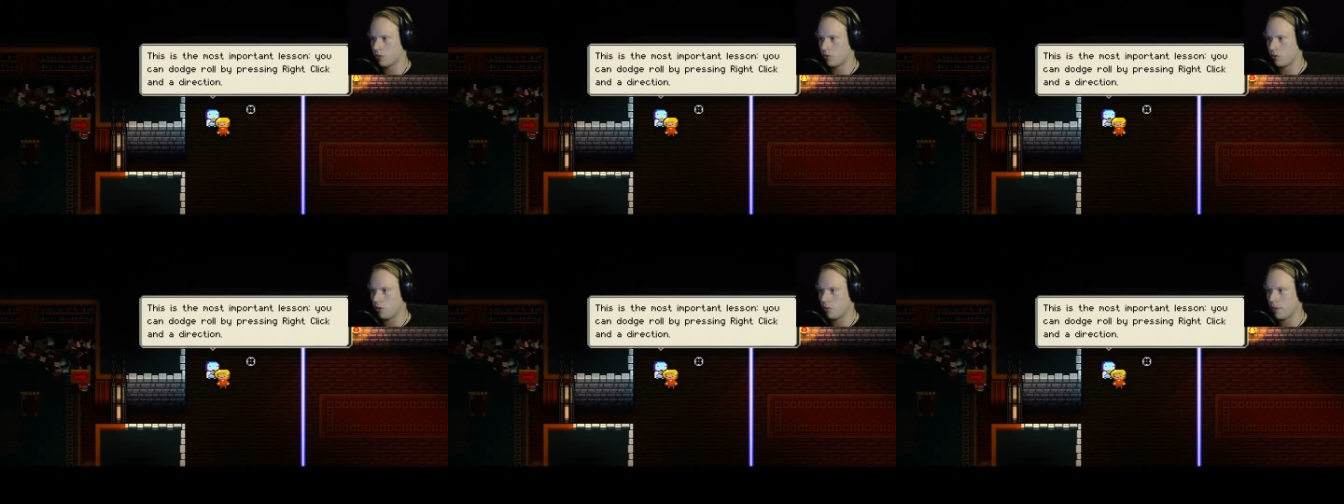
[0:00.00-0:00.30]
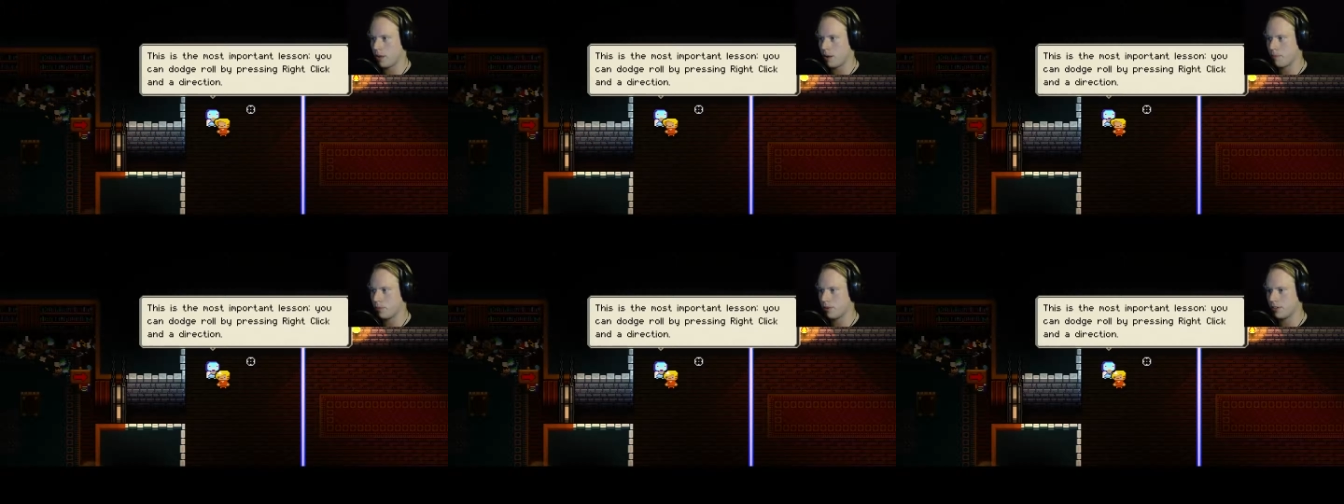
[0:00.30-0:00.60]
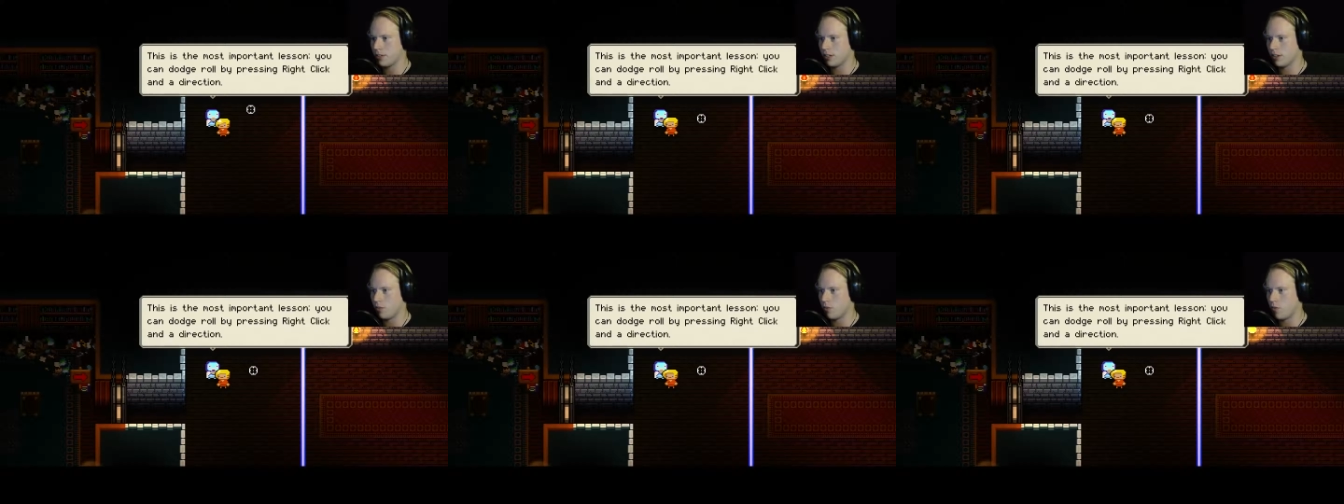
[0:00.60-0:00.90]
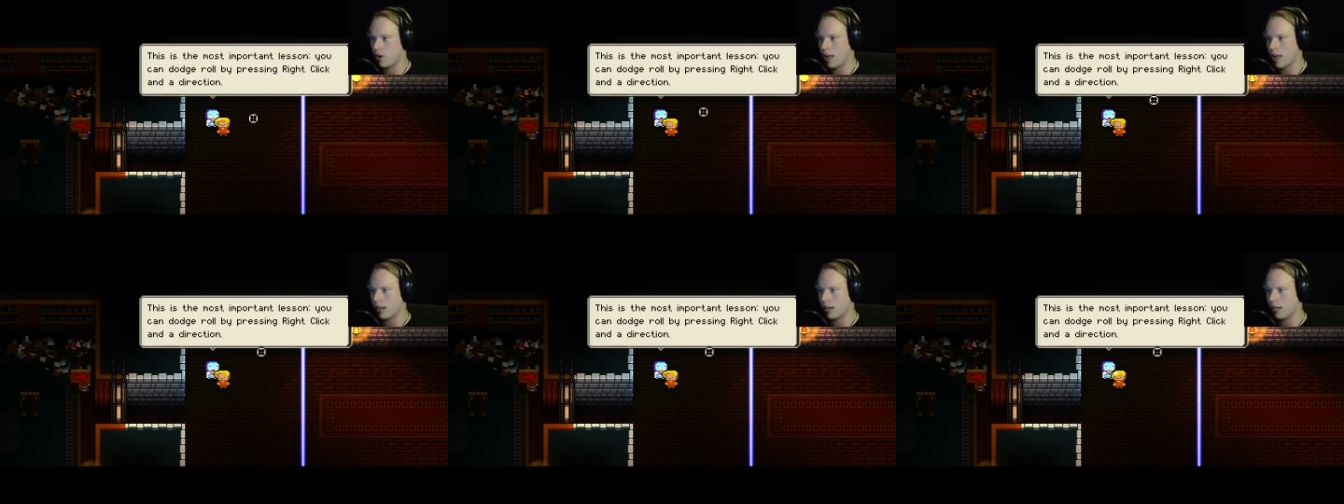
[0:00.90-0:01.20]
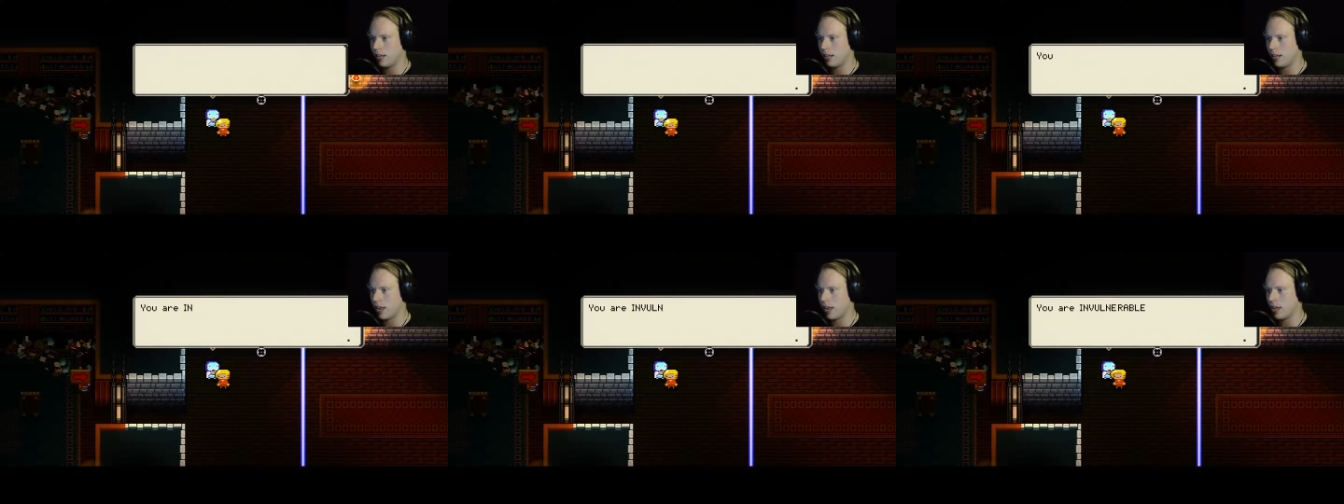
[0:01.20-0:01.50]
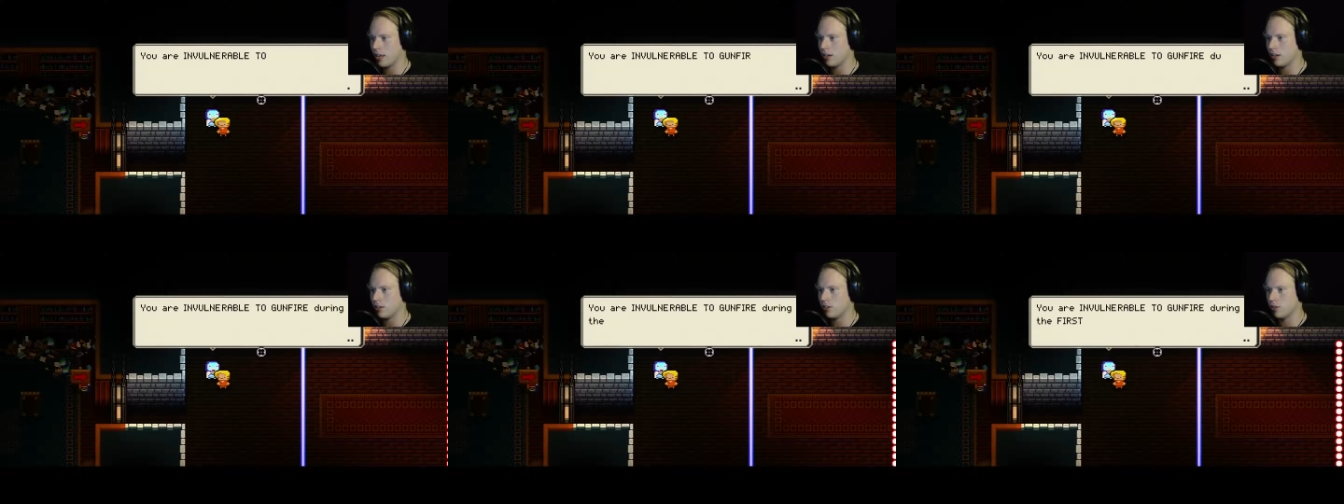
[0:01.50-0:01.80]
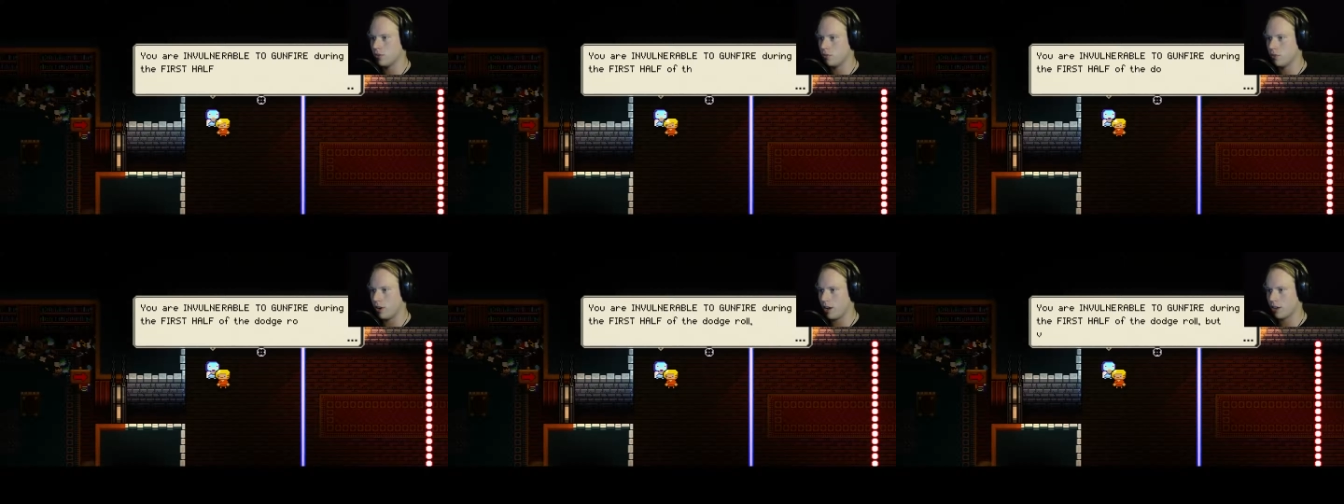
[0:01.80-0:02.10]
roll by pressing a right click and a
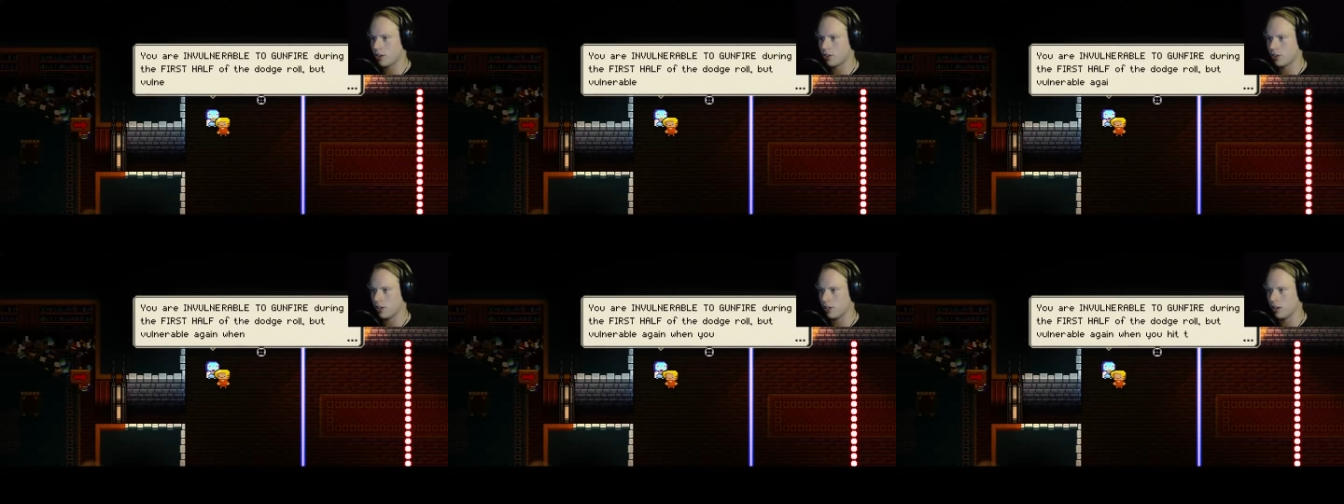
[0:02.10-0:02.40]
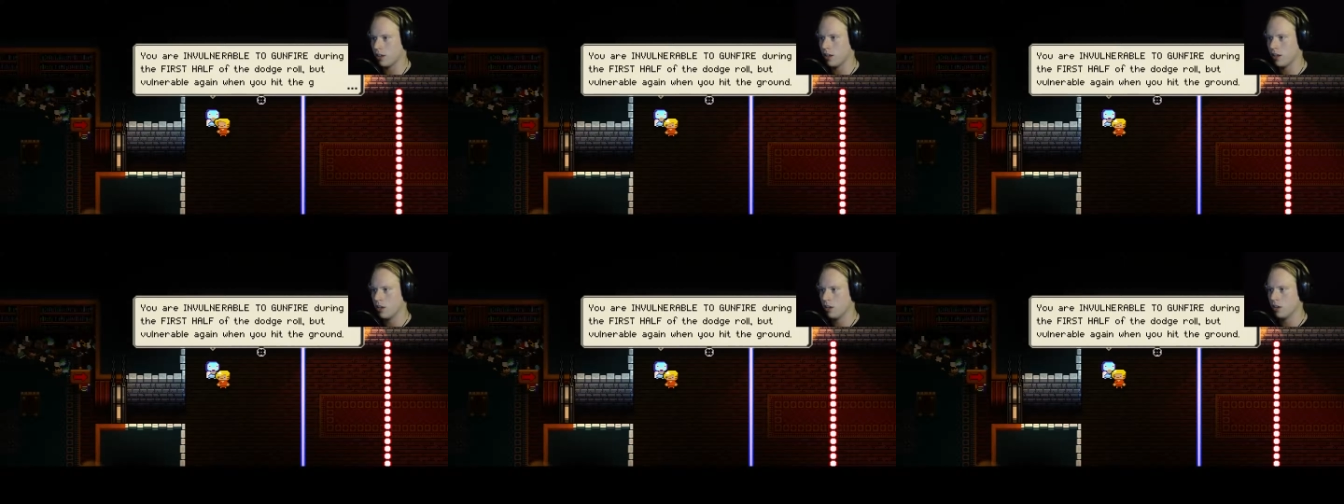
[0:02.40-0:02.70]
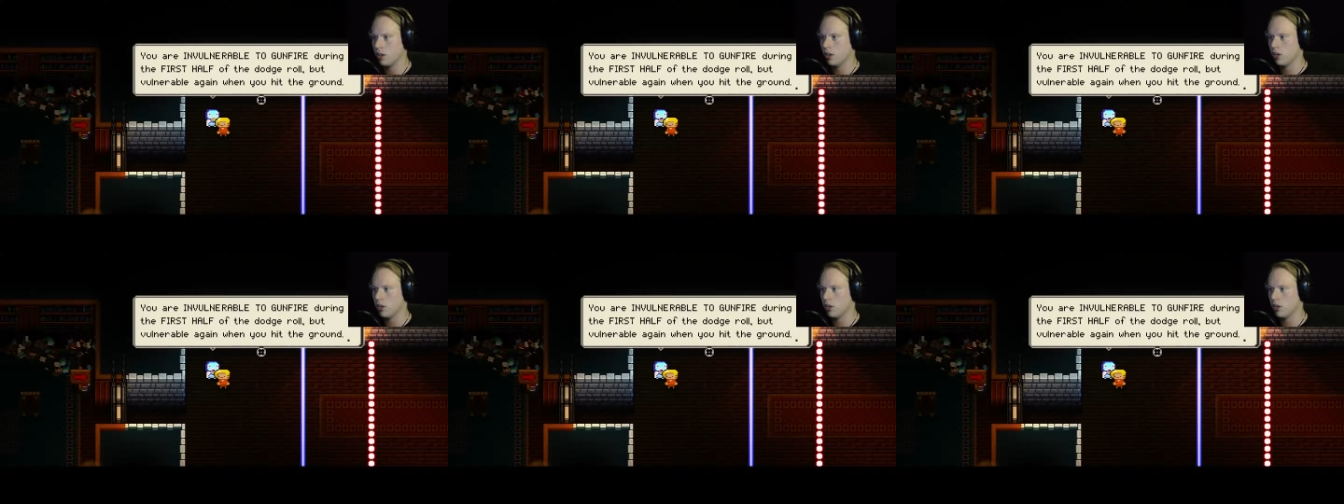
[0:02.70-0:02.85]
direction.